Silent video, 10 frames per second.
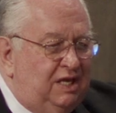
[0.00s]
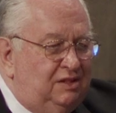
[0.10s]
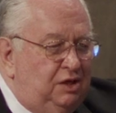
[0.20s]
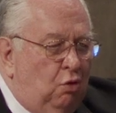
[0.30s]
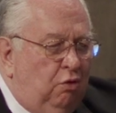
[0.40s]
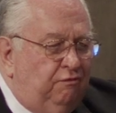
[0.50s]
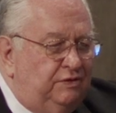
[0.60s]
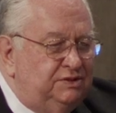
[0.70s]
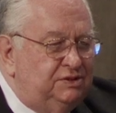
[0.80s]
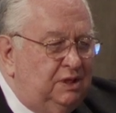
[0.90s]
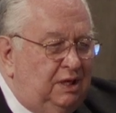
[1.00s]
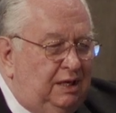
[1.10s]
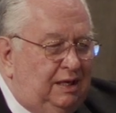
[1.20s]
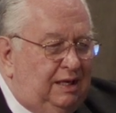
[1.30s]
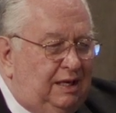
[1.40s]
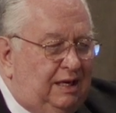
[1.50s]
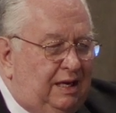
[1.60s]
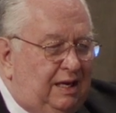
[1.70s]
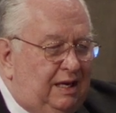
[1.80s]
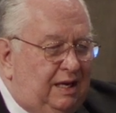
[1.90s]
and the orphans
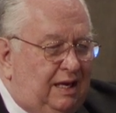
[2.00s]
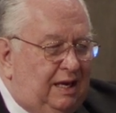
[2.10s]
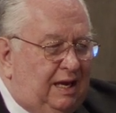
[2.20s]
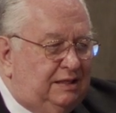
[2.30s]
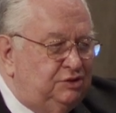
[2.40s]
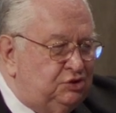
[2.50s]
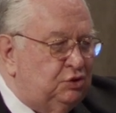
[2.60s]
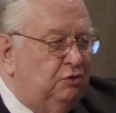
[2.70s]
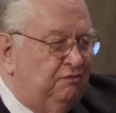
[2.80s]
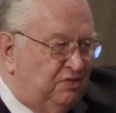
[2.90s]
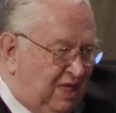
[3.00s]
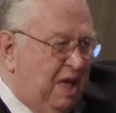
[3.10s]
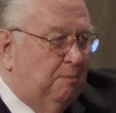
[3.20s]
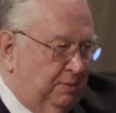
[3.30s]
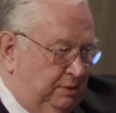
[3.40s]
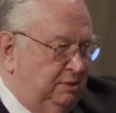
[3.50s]
and serve them,